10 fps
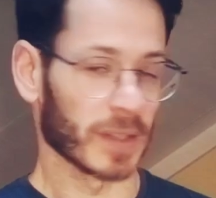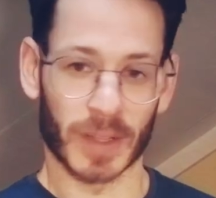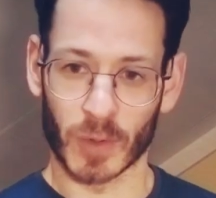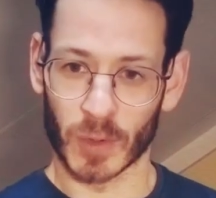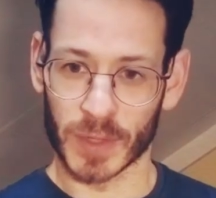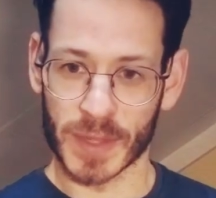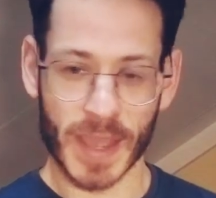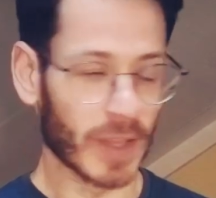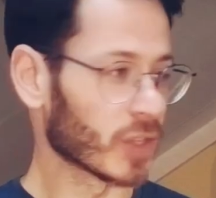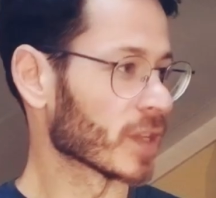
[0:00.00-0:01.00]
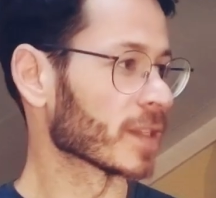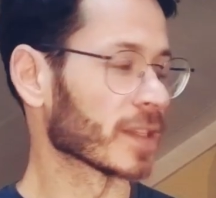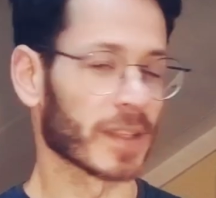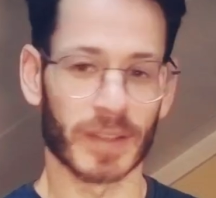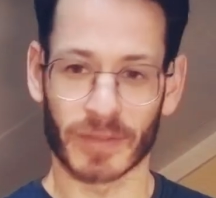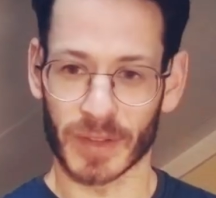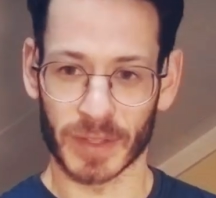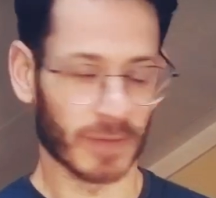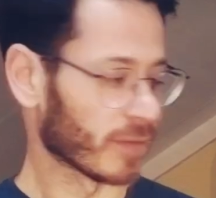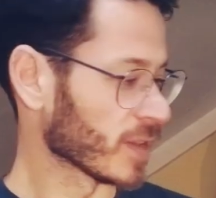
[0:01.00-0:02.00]
the coordination and the
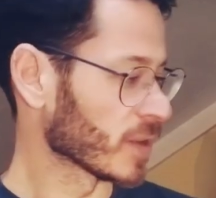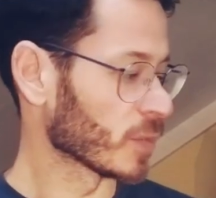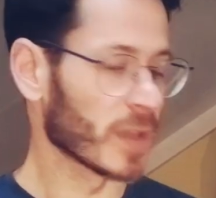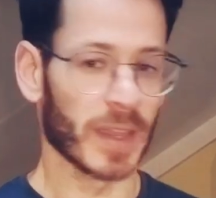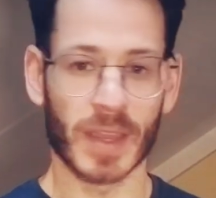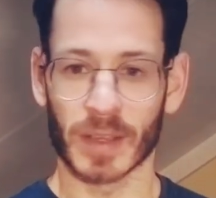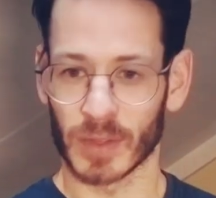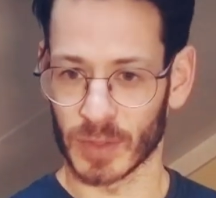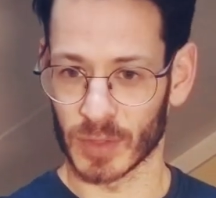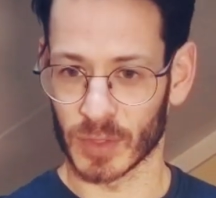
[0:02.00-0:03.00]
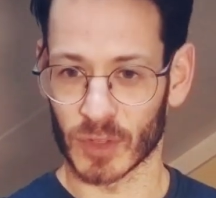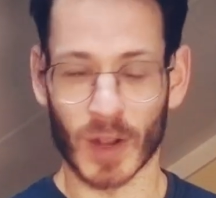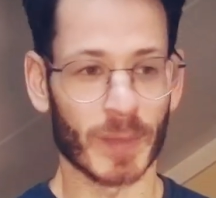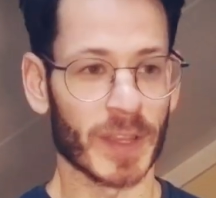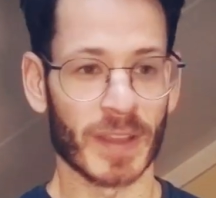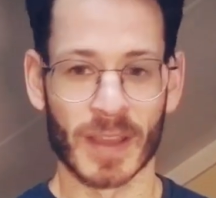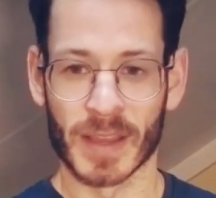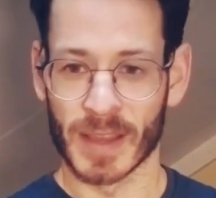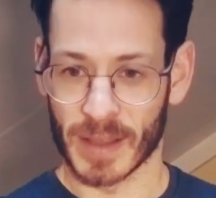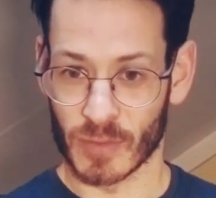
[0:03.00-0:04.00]
different finger picking and strumming
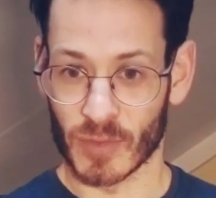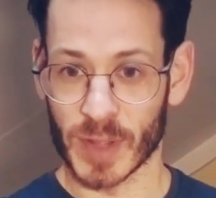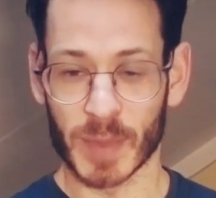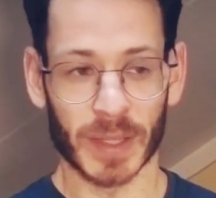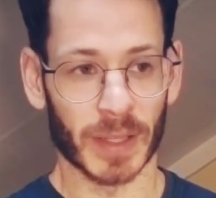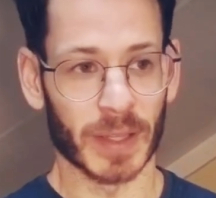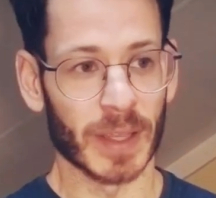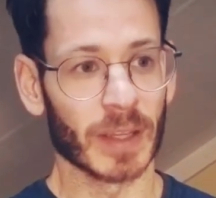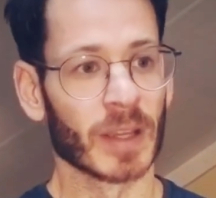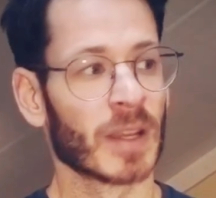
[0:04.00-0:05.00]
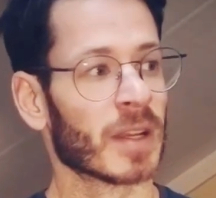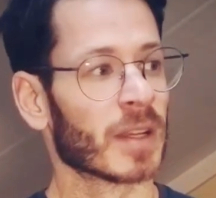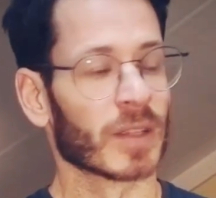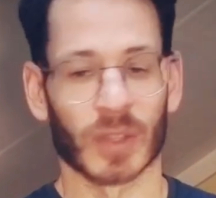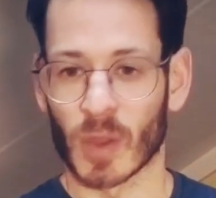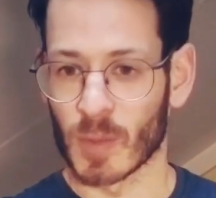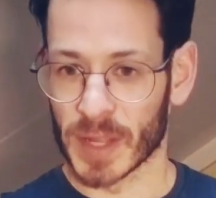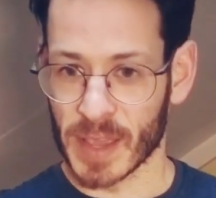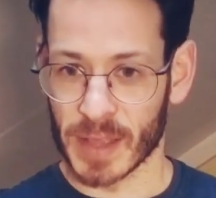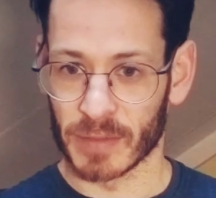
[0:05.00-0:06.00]
and rhythmic technique. So
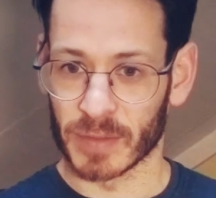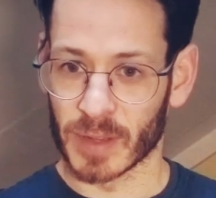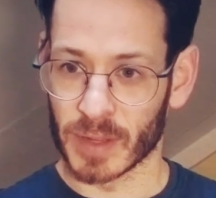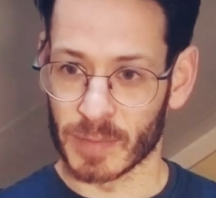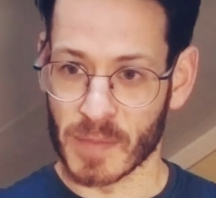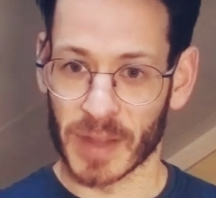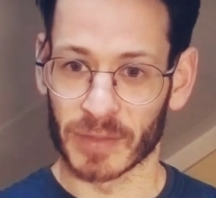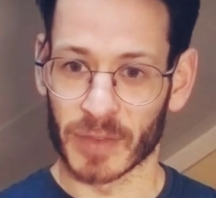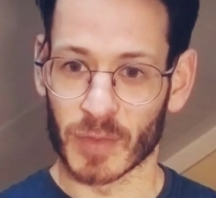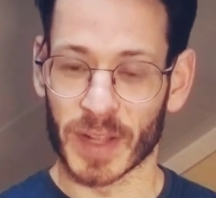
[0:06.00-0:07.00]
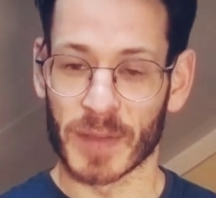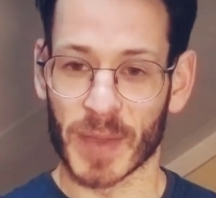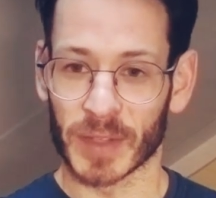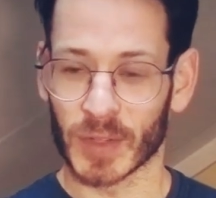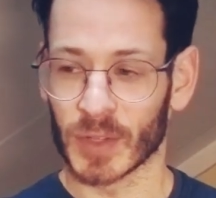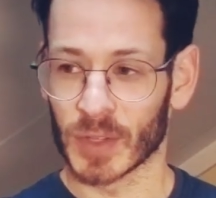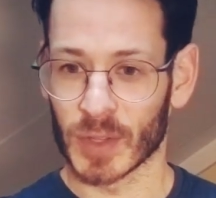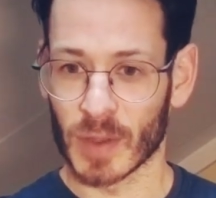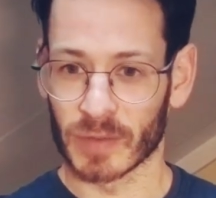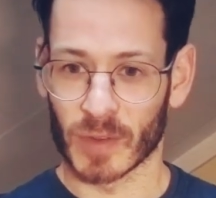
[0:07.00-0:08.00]
by the end of the month you really master the
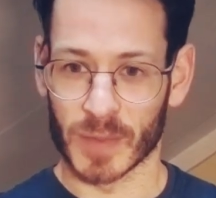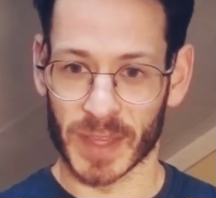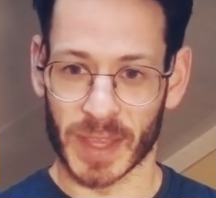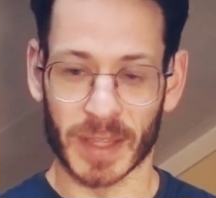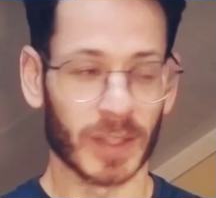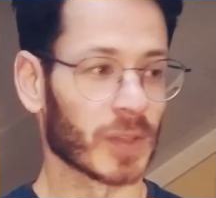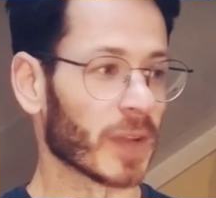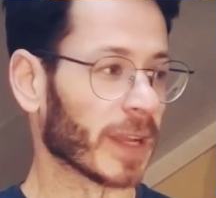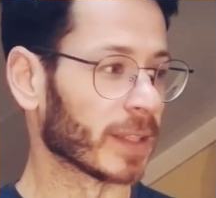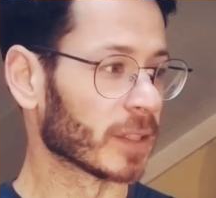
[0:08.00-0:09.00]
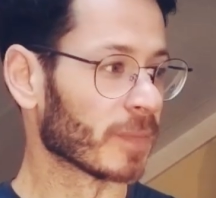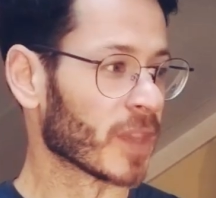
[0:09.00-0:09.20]
song from beginning to end.